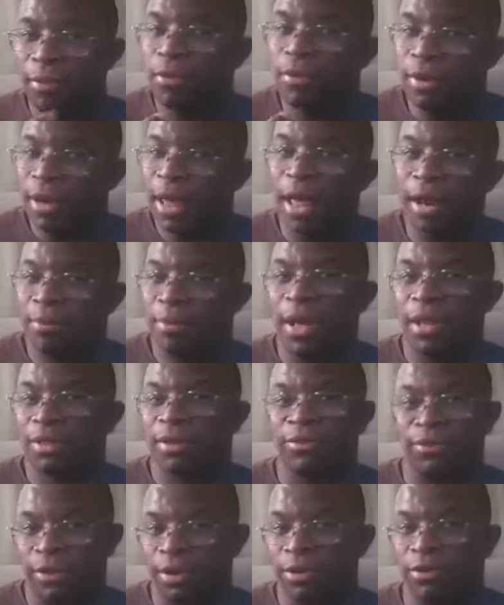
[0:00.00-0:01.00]
a lot about
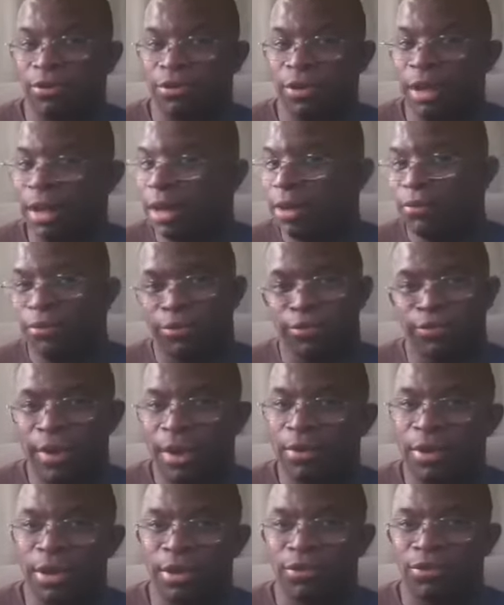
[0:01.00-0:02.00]
this energy, and it was
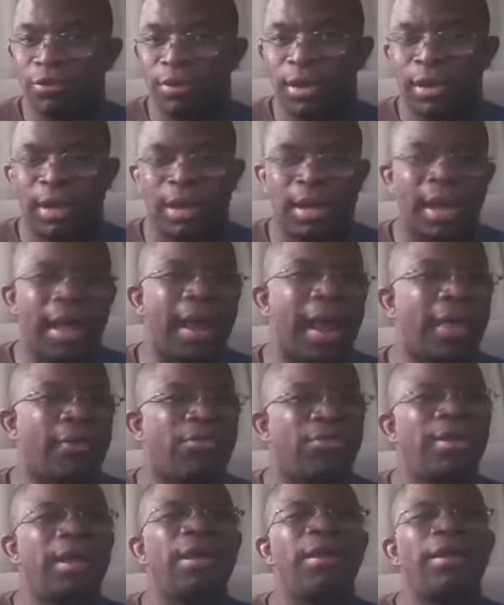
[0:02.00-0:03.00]
very intriguing. And I
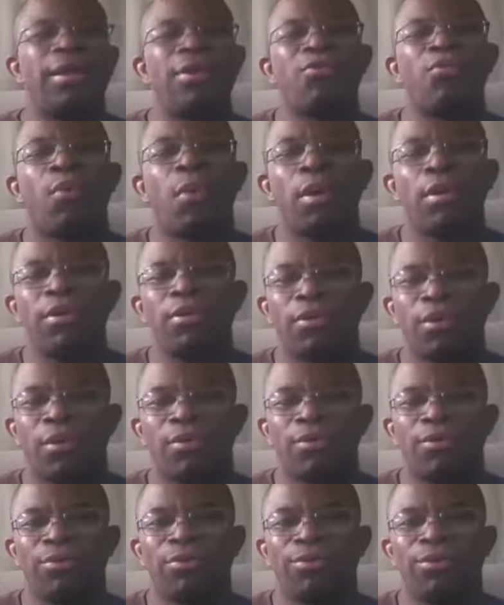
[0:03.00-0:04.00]
think in one of
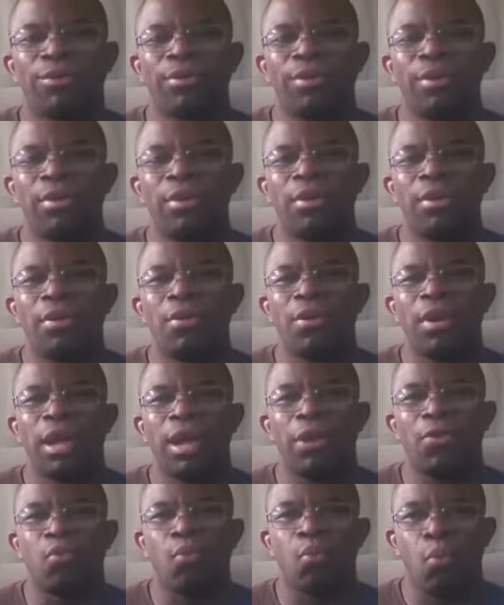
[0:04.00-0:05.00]
those,
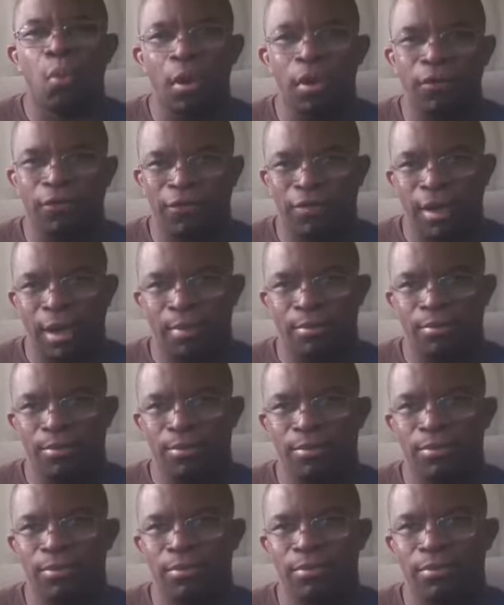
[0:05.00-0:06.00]
in one of them,
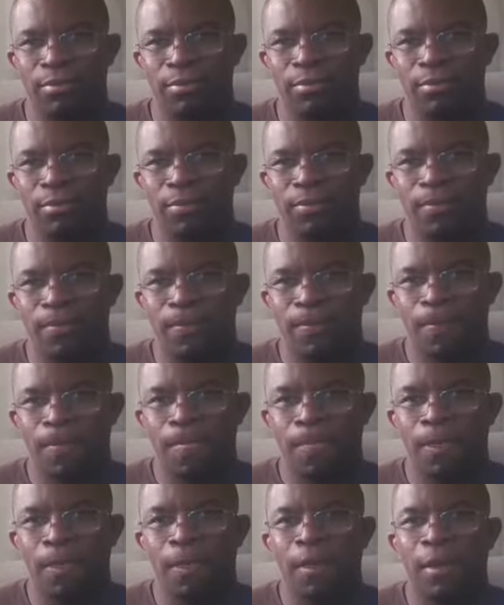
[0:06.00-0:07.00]

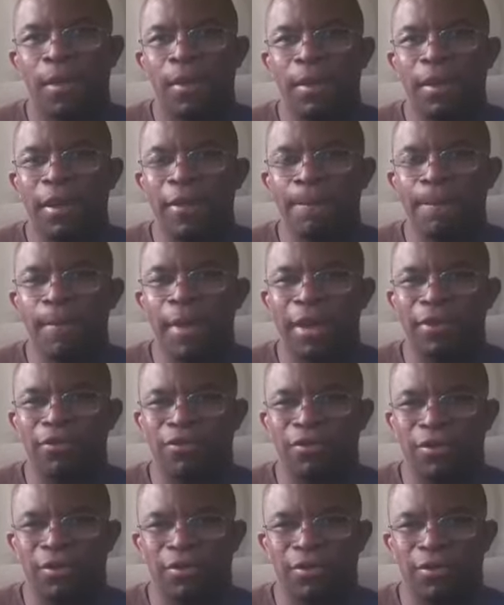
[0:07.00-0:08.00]
he
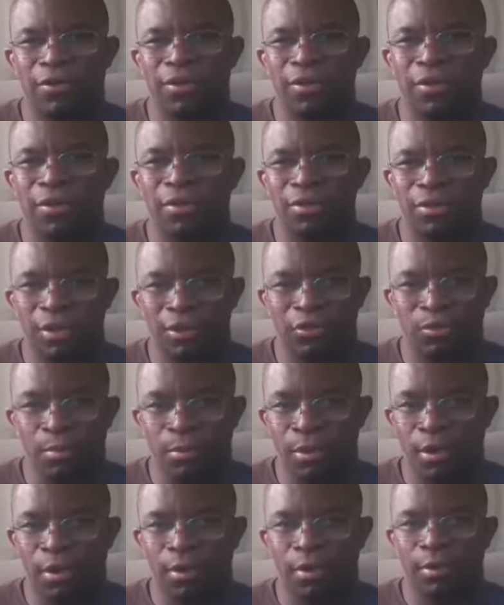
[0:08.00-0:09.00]
mentioned this
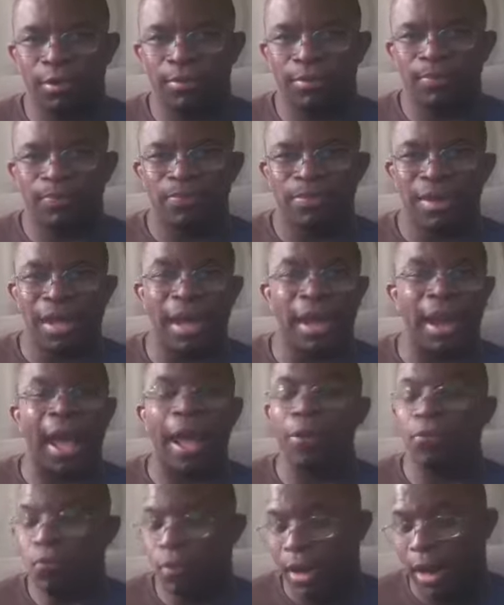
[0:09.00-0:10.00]
book, and I
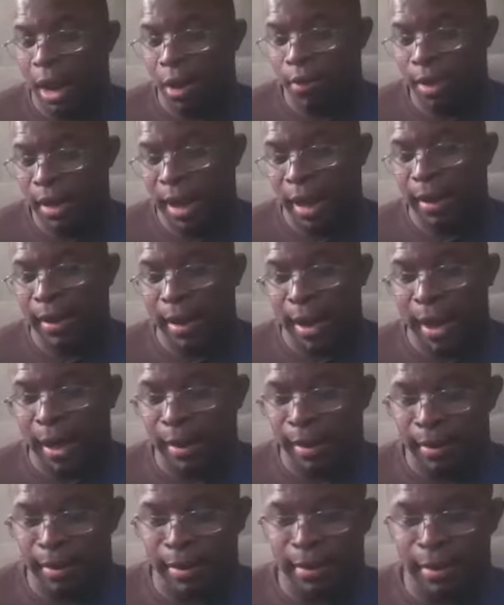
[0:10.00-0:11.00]
went out and I got
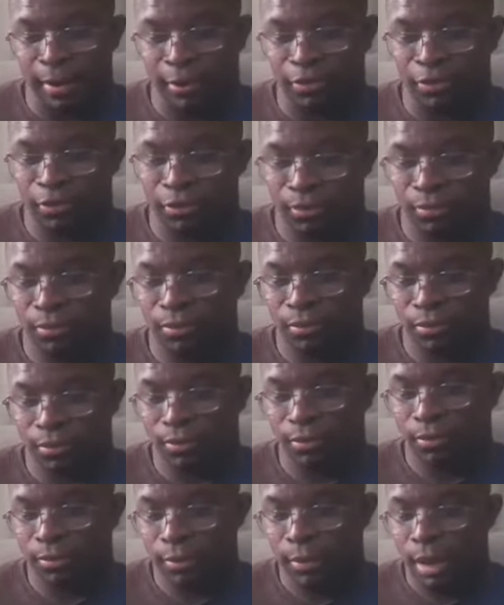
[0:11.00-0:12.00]
it, and it's
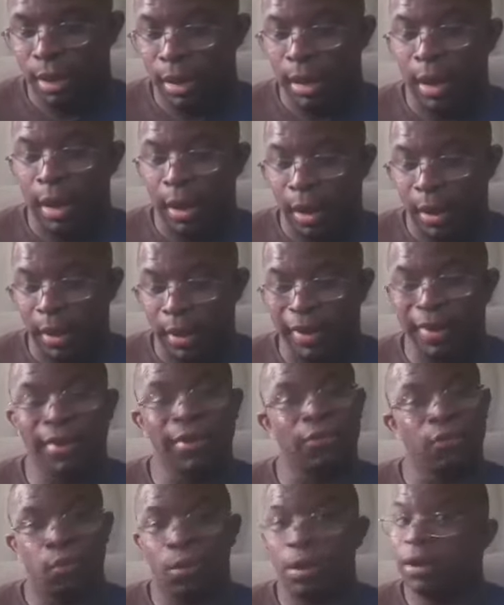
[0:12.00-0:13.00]
it
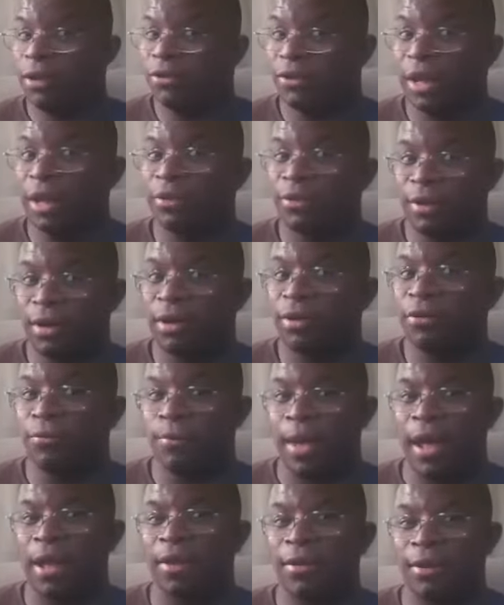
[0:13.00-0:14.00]
is what it says it is,
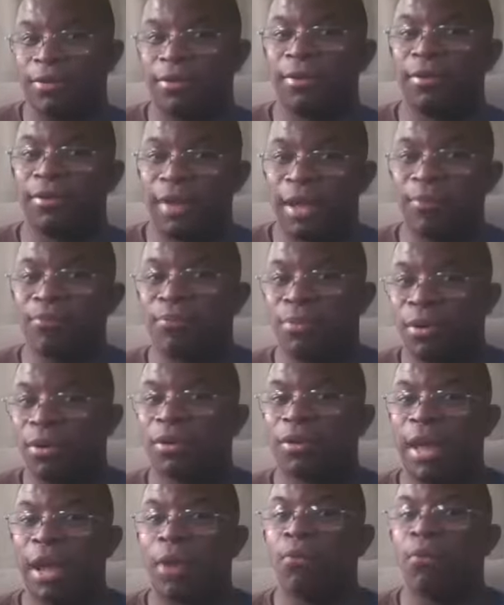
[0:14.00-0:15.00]
man. This is a book
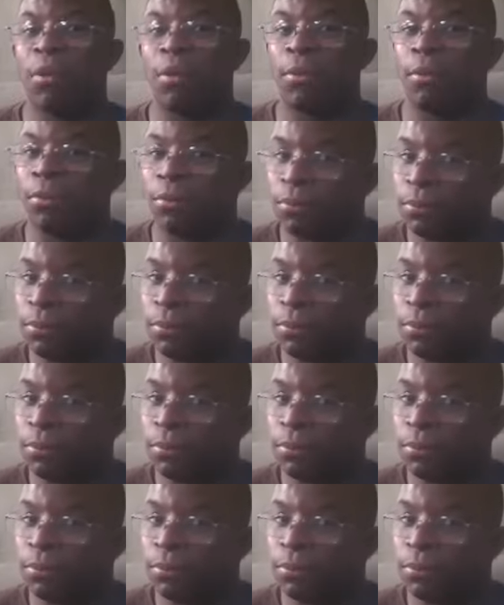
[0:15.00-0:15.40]
that will